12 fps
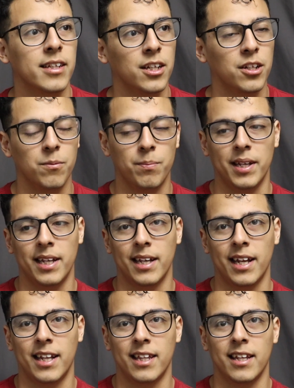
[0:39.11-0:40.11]
It could be
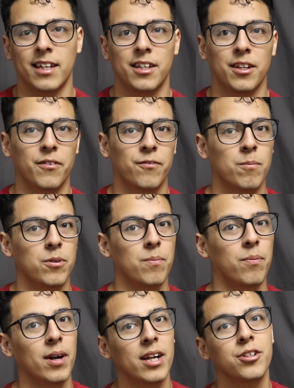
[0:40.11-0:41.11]
anything dealing from
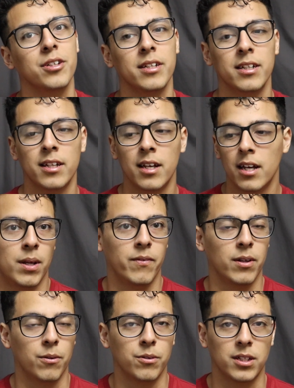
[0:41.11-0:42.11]
depression,
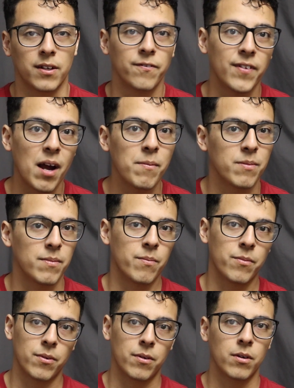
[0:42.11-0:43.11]
maybe losing a family
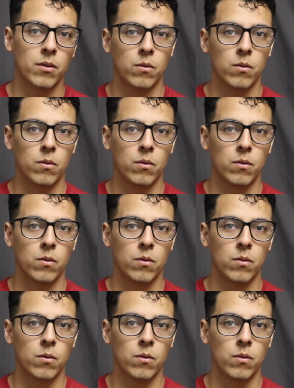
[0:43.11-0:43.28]
member,